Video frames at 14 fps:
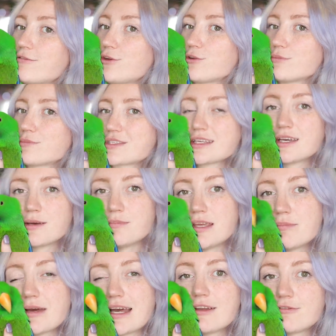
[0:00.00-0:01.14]
fumes.
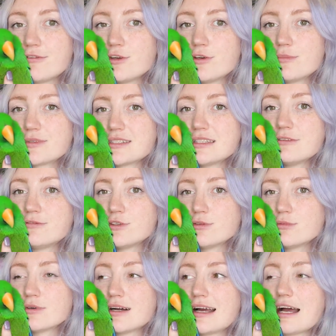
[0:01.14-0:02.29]
Big bad fumes. If
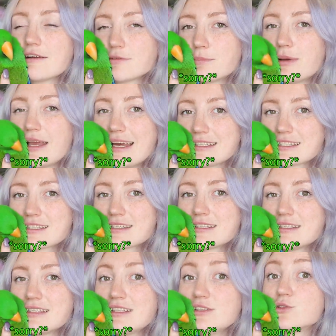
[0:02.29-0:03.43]
you have a pet
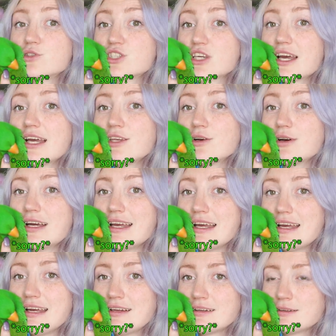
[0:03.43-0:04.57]
and you're dyeing your
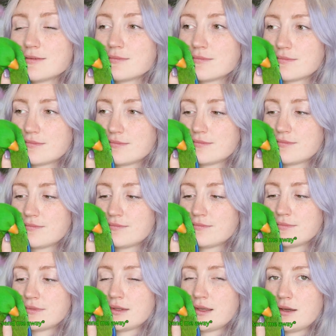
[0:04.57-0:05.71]
hair,
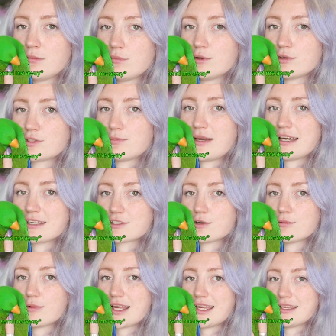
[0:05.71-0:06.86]
Put pet
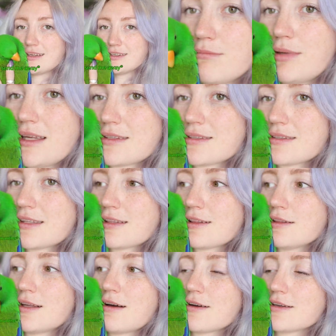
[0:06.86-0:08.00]
away. Pet's
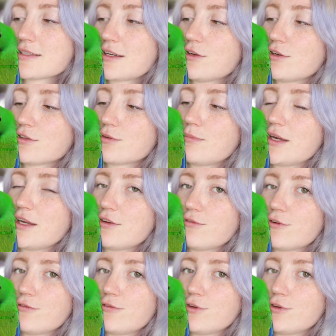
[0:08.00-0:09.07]
little lungs are not made for